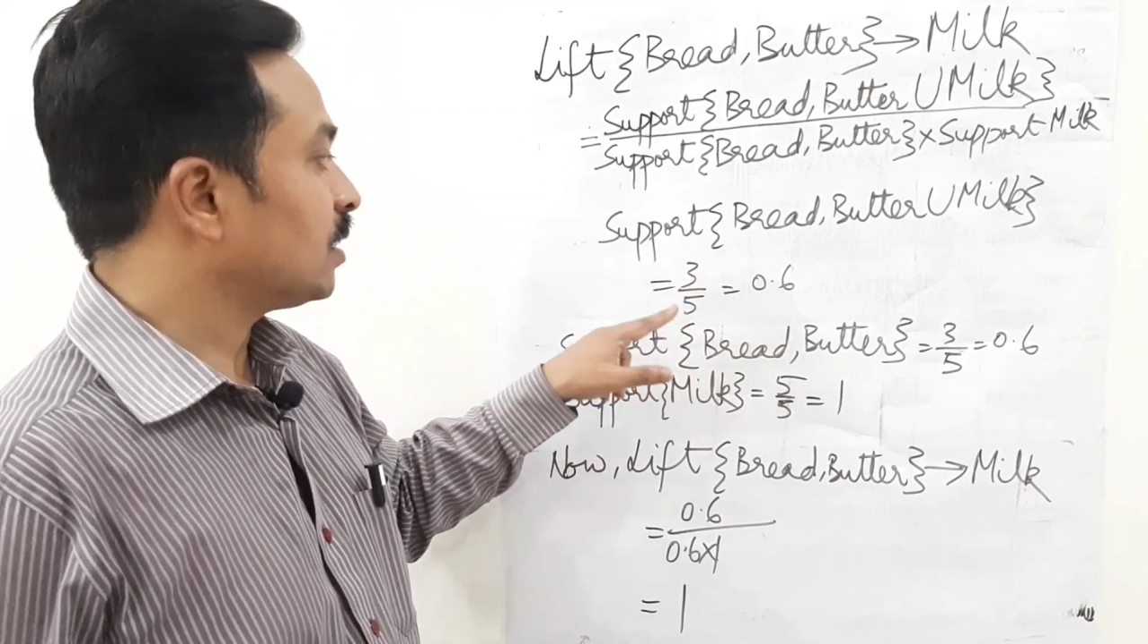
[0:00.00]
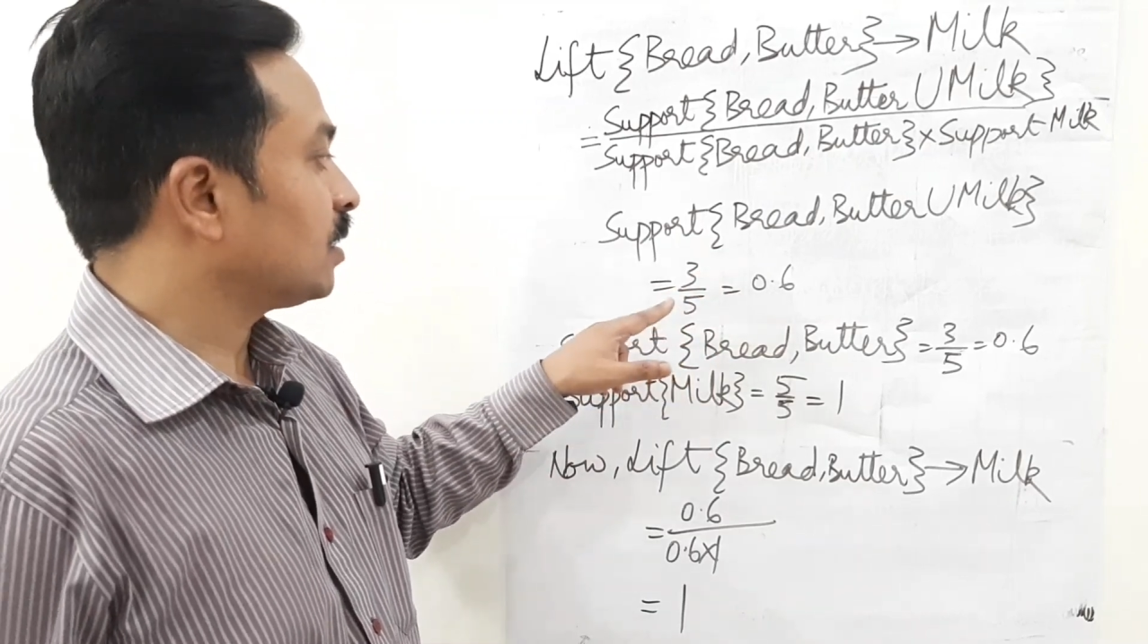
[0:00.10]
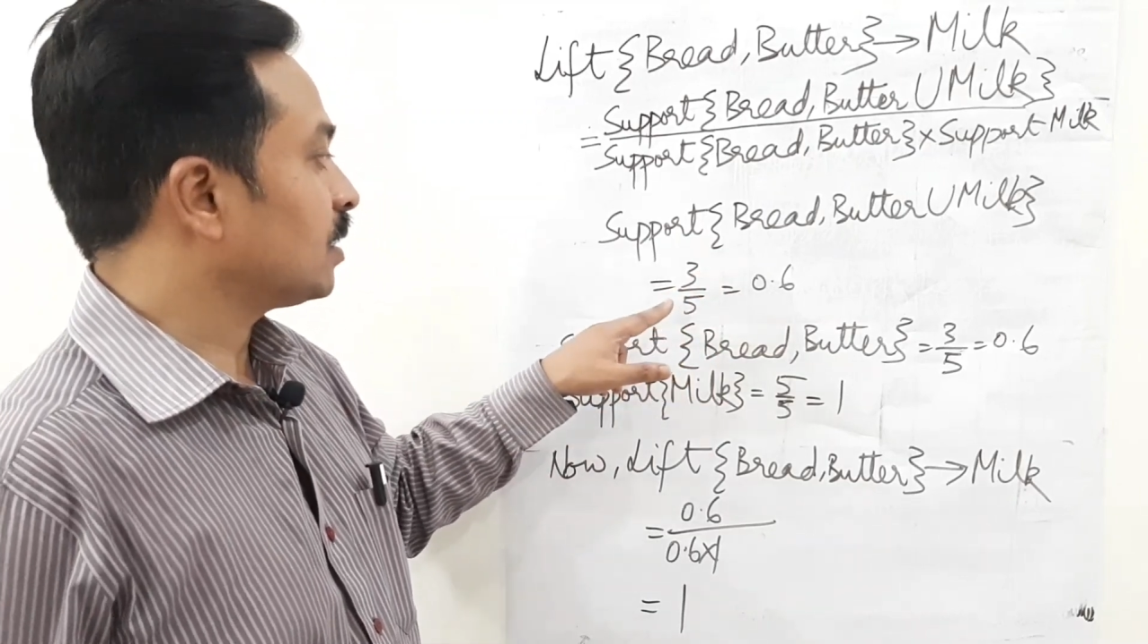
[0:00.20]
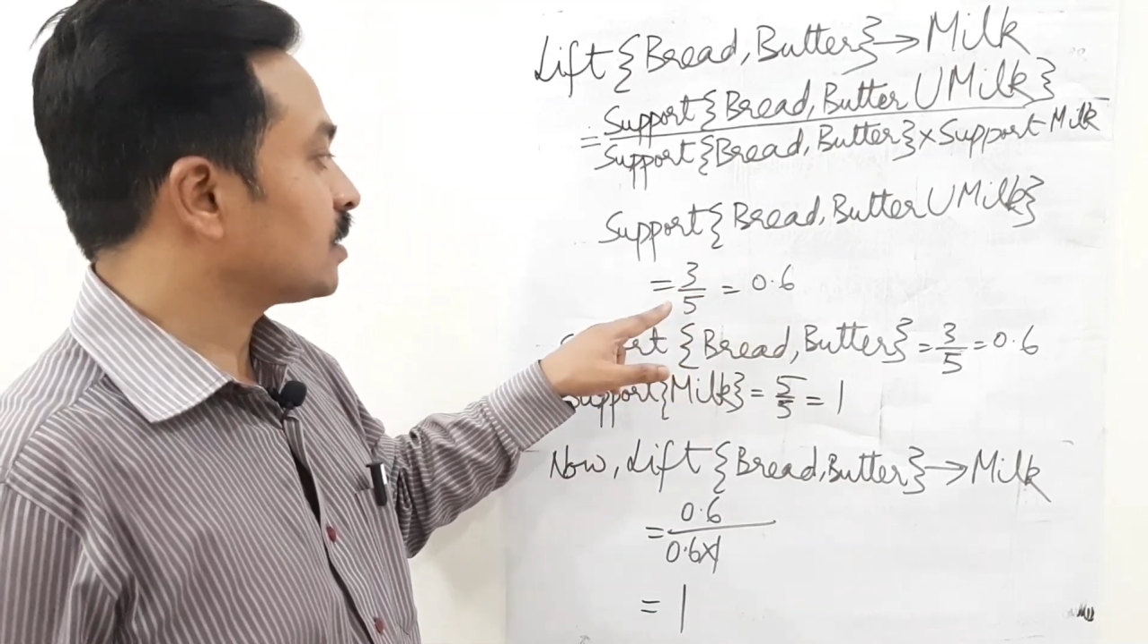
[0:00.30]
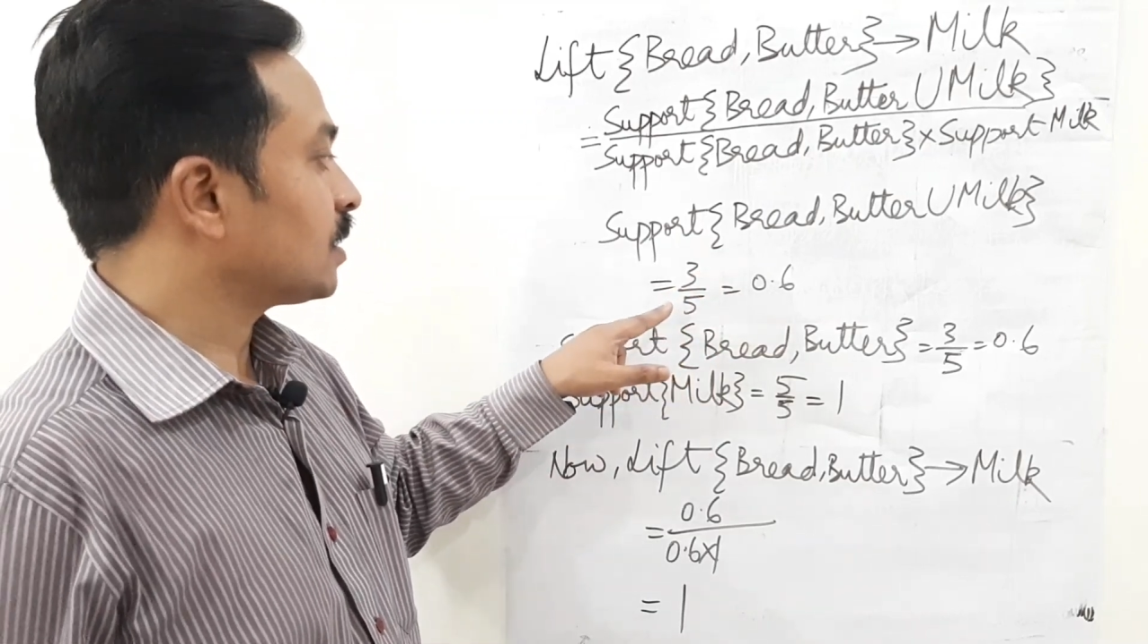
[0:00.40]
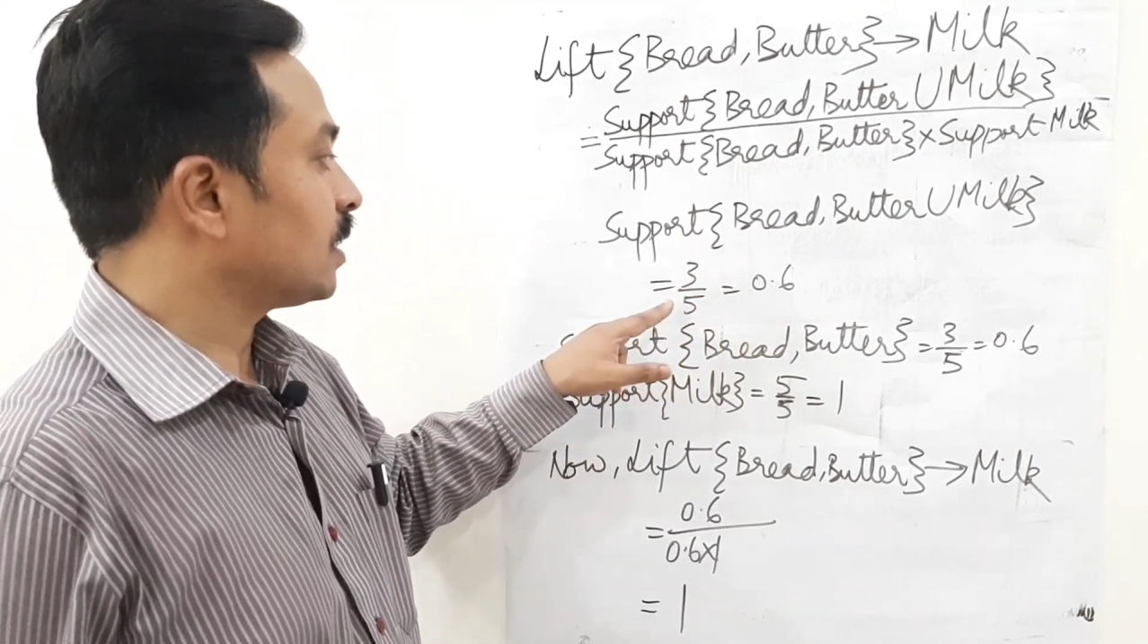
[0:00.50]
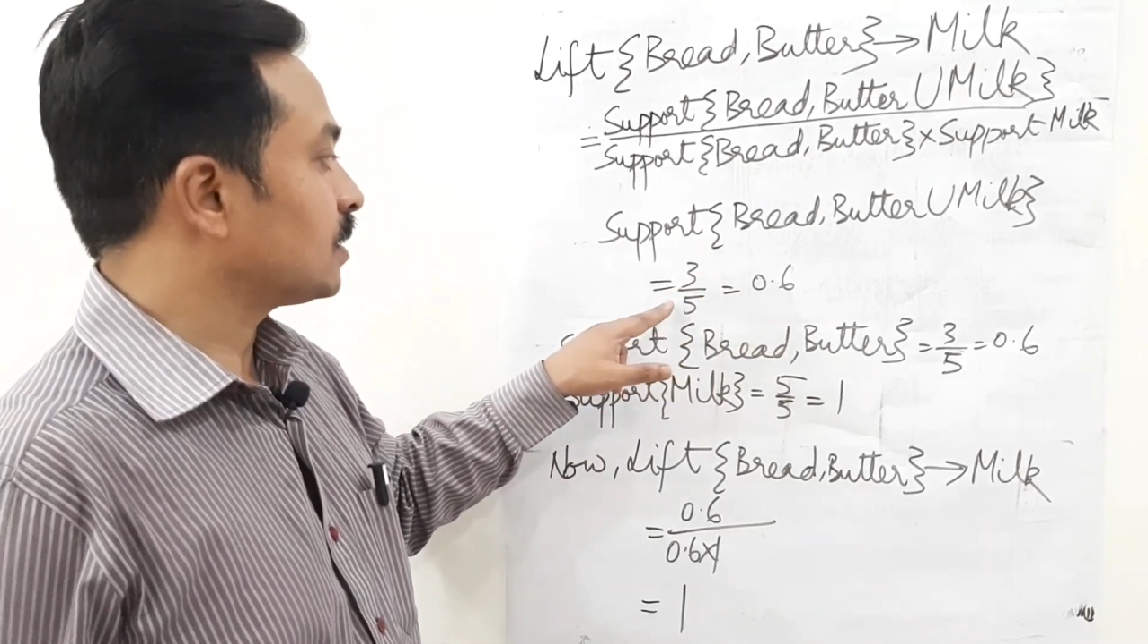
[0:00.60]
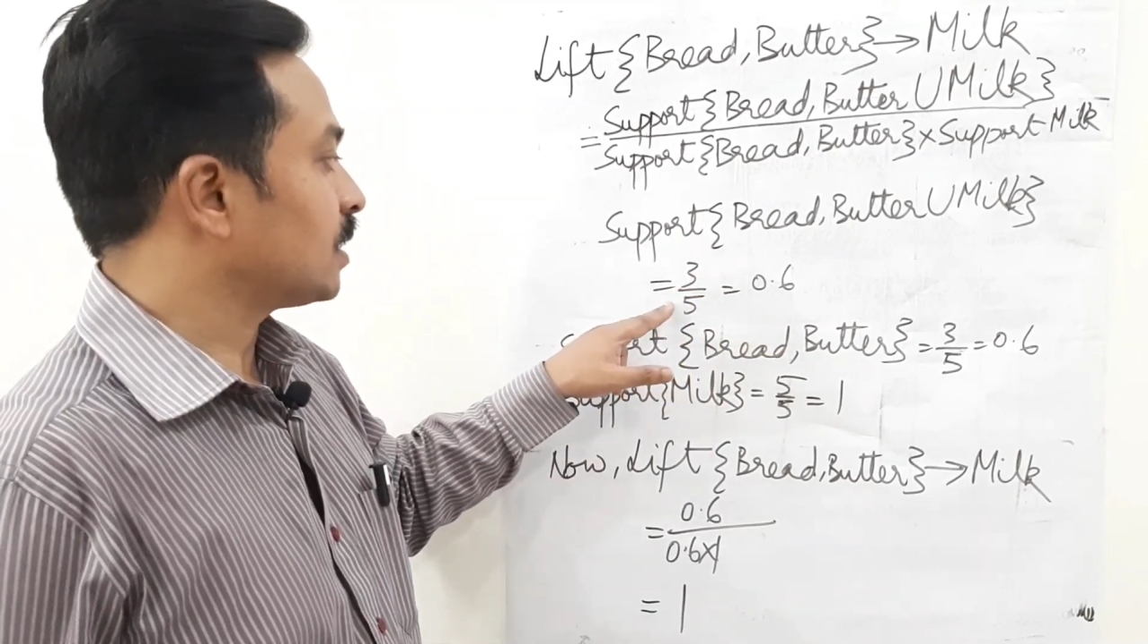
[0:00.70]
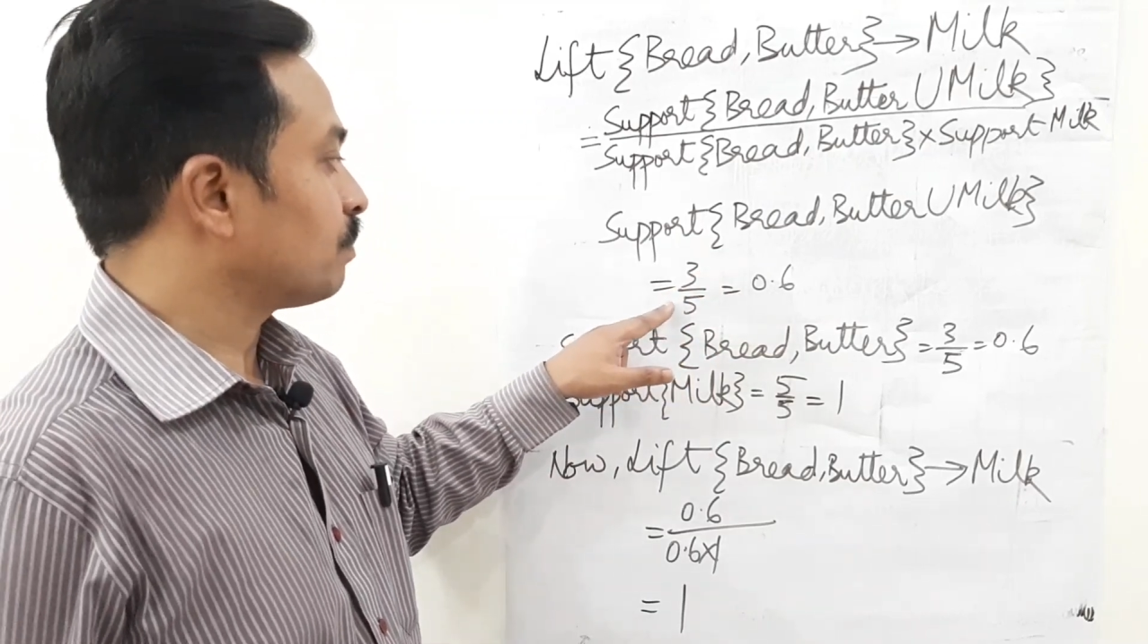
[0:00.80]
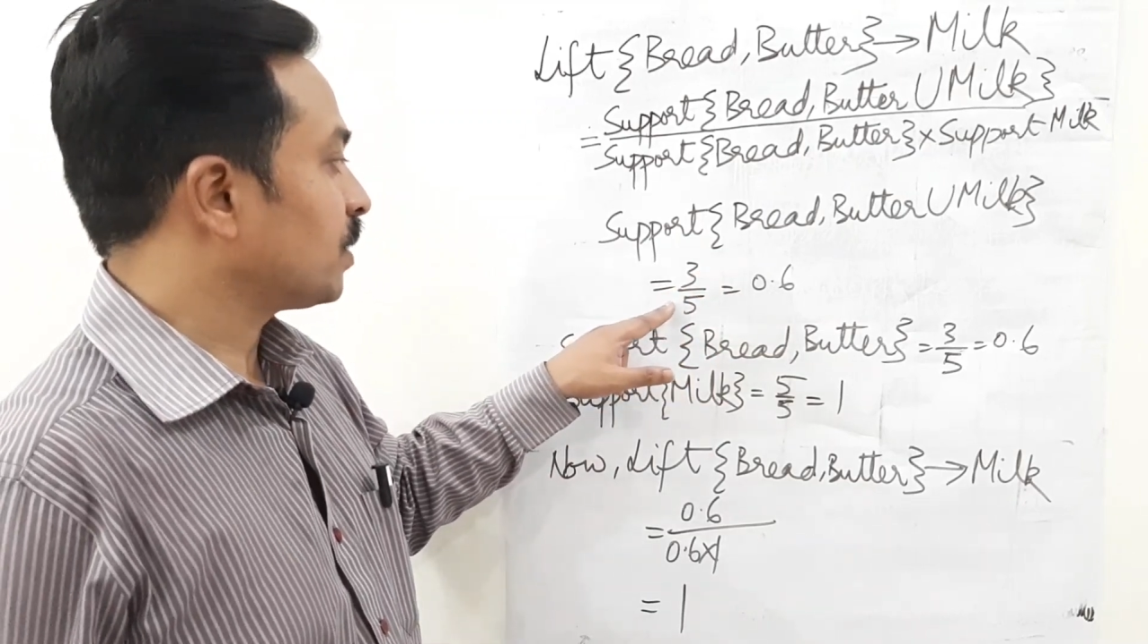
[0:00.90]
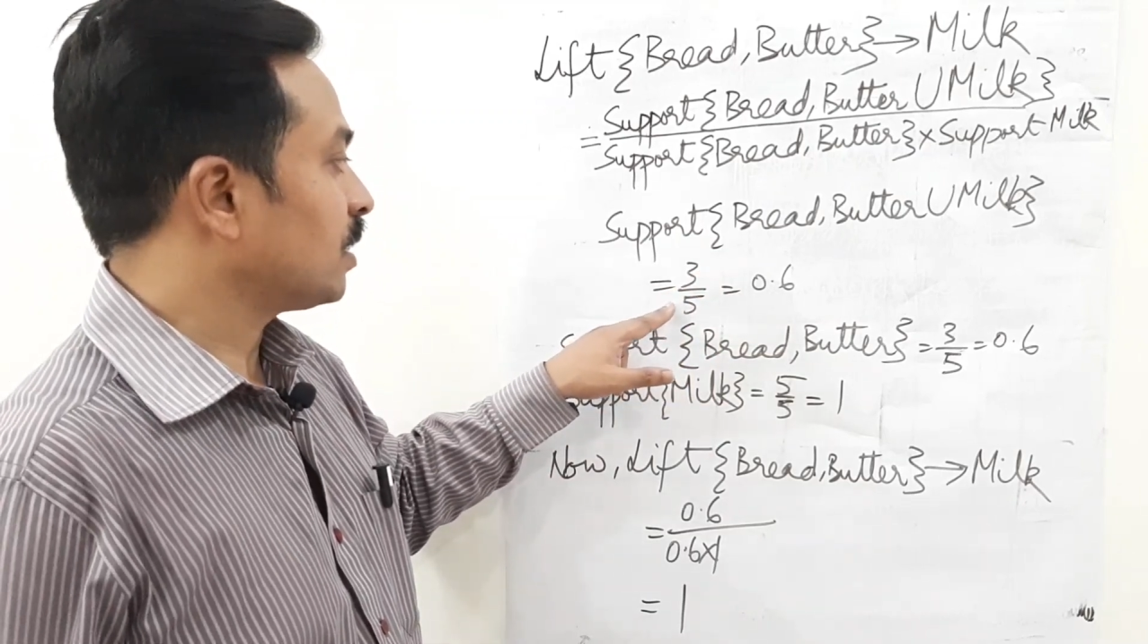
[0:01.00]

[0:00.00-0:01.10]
in this example